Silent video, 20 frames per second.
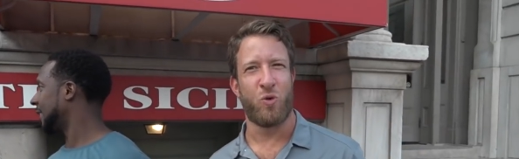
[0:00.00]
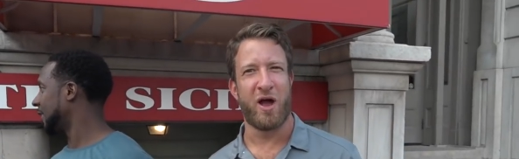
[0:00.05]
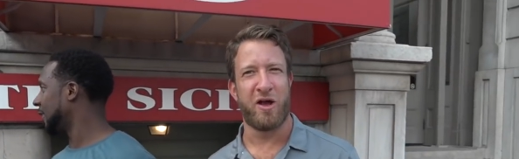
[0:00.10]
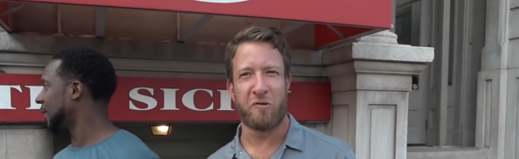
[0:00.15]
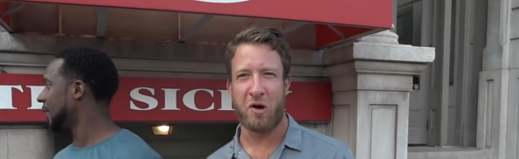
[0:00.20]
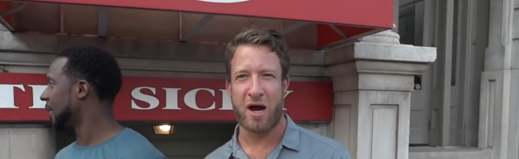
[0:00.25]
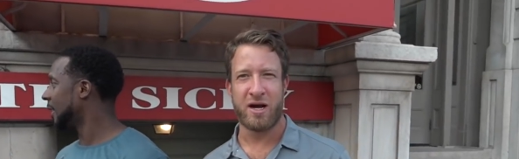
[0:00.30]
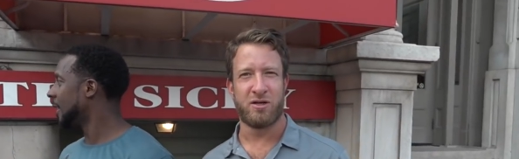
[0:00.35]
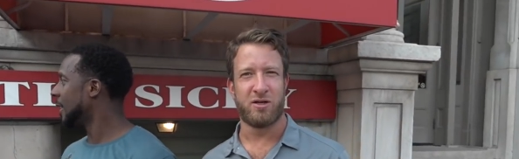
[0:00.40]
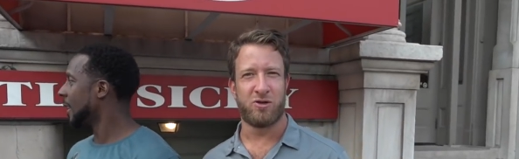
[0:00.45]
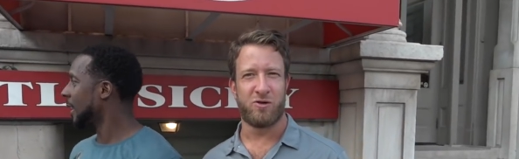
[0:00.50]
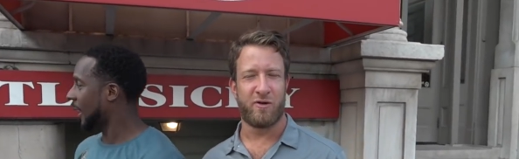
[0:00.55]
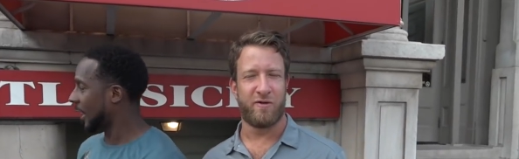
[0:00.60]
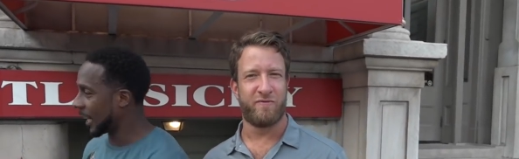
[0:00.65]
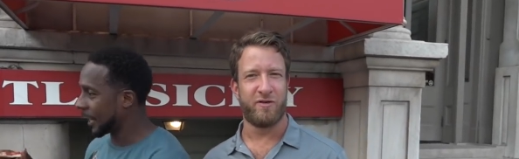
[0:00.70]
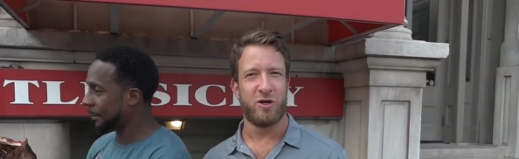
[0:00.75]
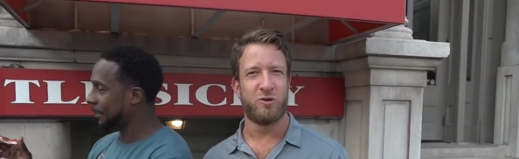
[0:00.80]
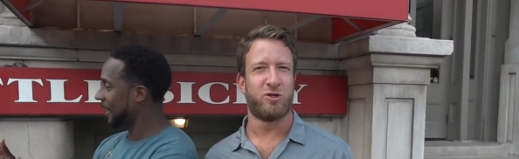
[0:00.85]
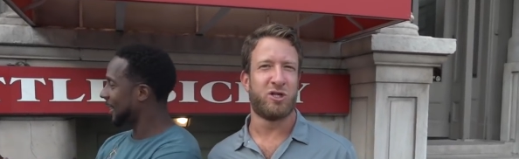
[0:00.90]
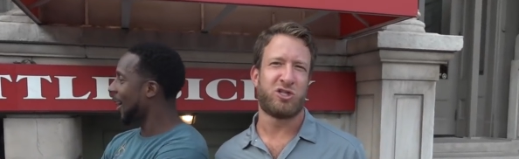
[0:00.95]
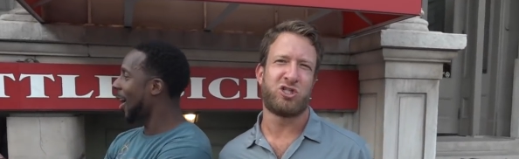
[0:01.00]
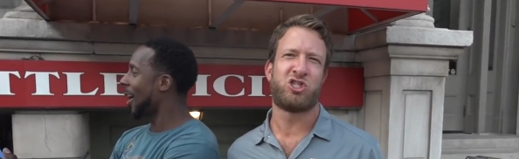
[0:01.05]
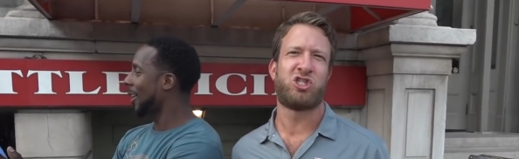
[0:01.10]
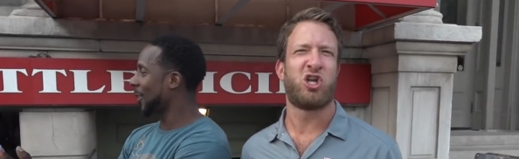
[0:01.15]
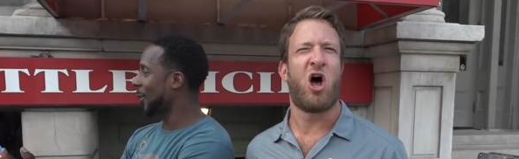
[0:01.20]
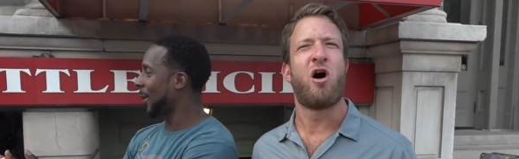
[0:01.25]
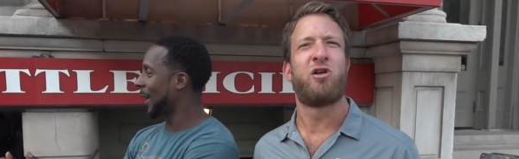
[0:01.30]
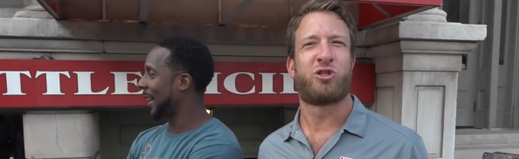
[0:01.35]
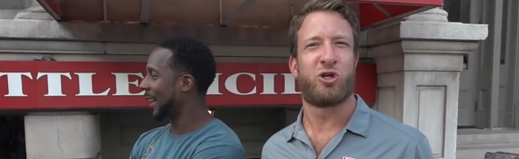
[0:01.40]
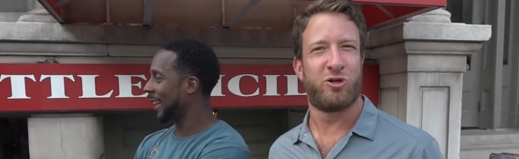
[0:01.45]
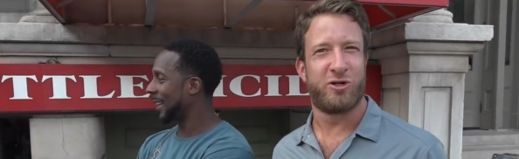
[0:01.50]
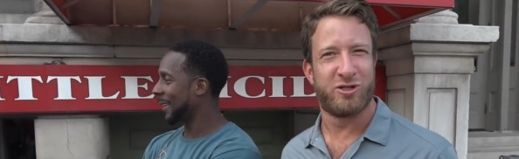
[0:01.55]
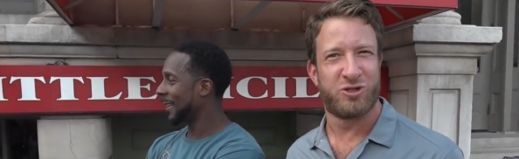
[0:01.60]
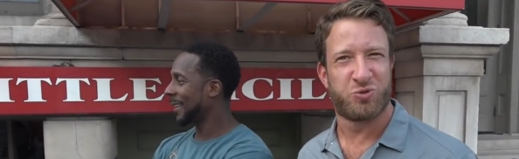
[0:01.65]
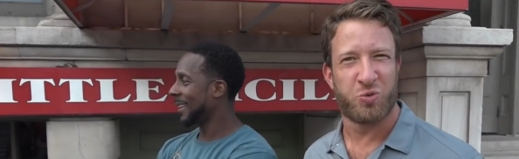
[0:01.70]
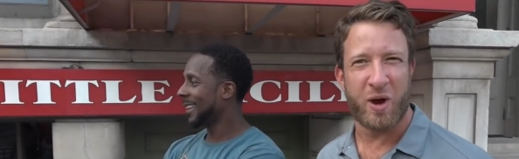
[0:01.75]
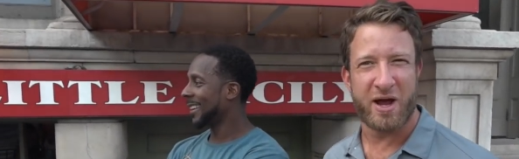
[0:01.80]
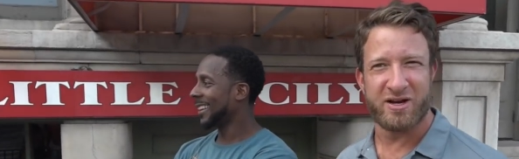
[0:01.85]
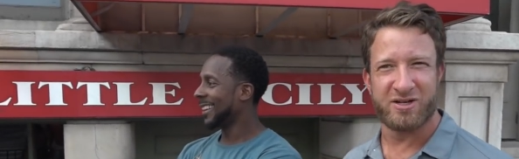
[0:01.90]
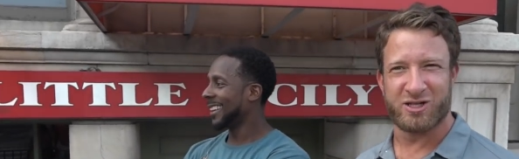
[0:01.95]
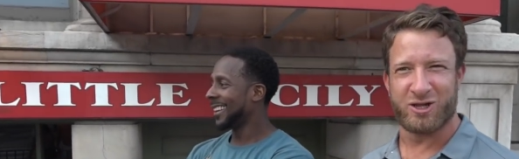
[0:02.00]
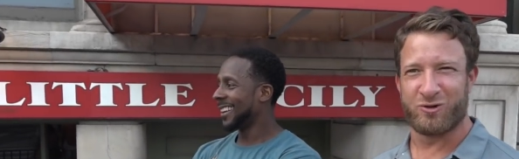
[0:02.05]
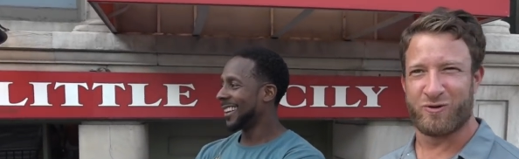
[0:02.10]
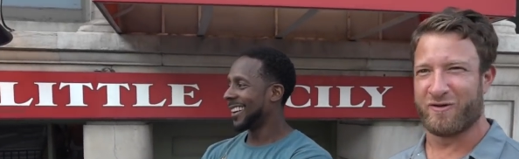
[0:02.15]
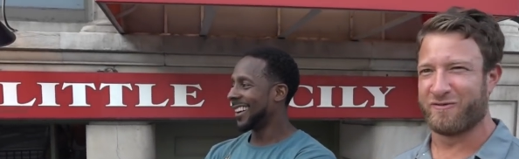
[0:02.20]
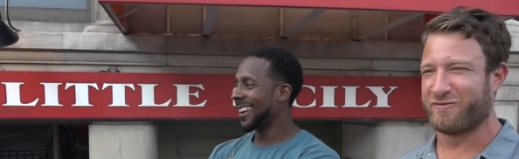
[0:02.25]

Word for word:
Speaker 1: way right into the review. He just sauntered his way into the